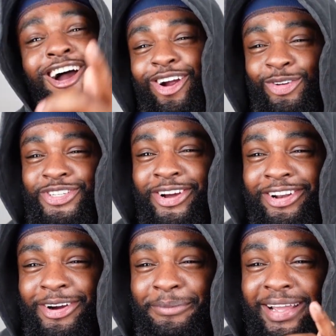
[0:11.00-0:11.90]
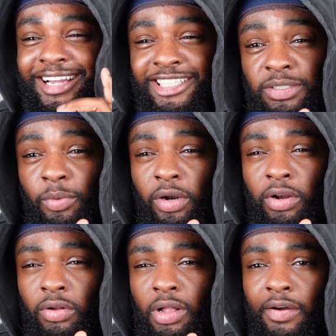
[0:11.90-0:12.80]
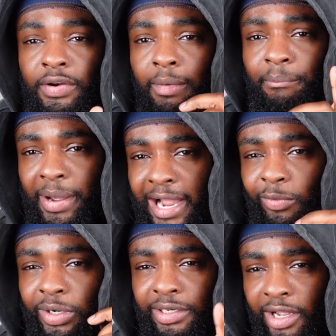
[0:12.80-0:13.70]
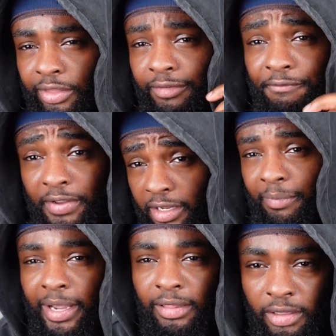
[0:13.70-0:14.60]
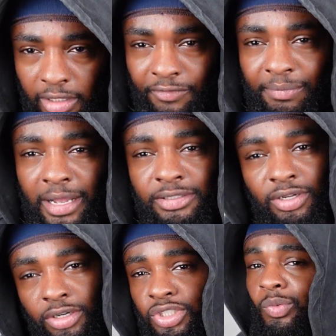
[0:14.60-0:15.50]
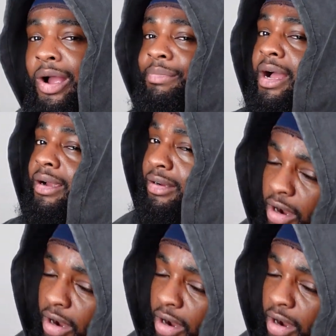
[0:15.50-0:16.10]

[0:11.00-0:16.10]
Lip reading: All right, what's going on, man? It's your boy Kreativekloth, and I'm back with another video, man. Look, if I'm not starting somewhere, I'm not